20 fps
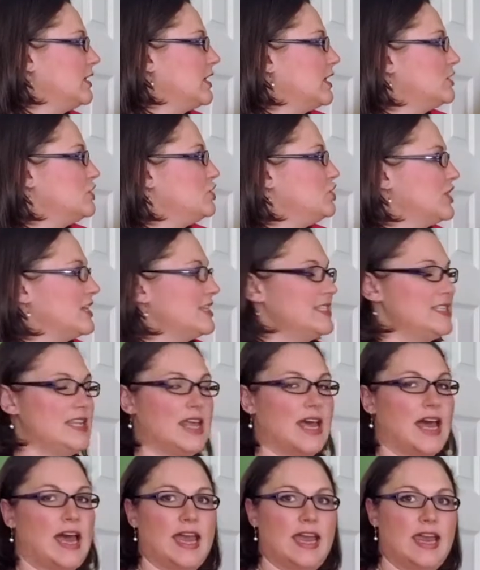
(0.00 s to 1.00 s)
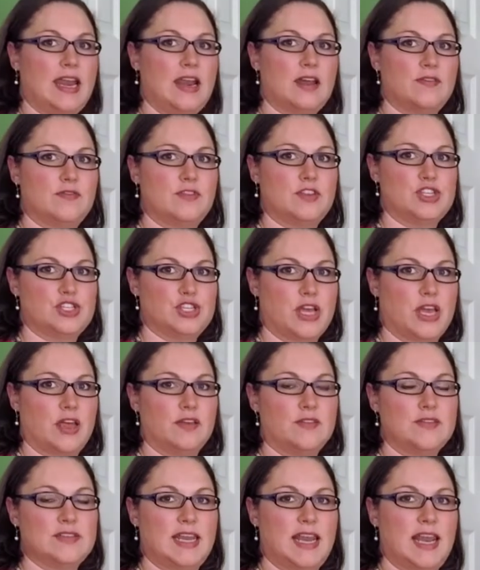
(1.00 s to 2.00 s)
adjust the height of the
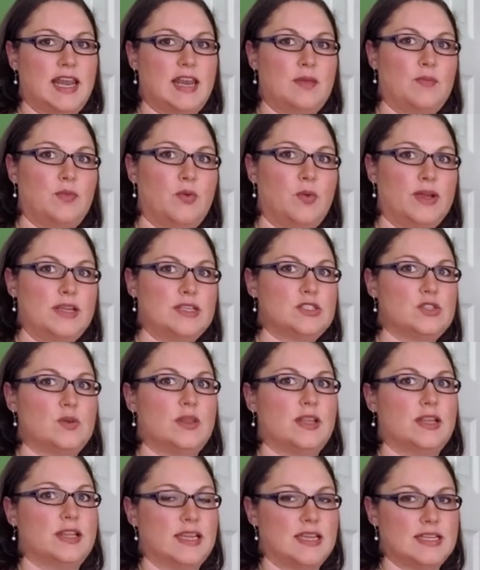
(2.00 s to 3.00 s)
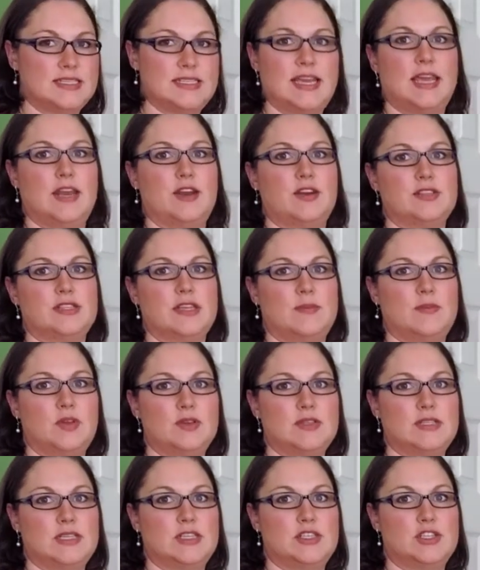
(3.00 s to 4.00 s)
shelves at any point so that the containers I'm
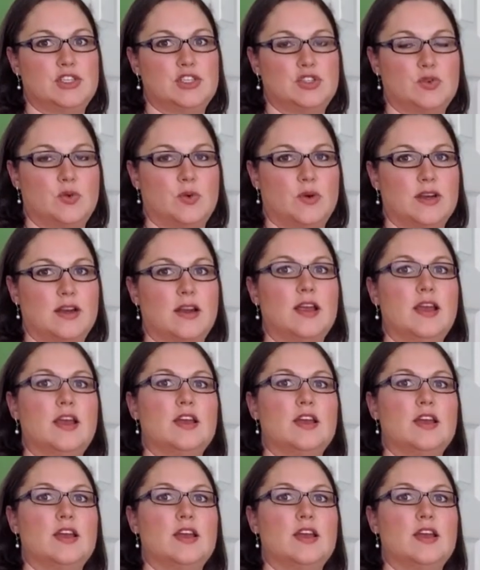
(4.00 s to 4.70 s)
using to store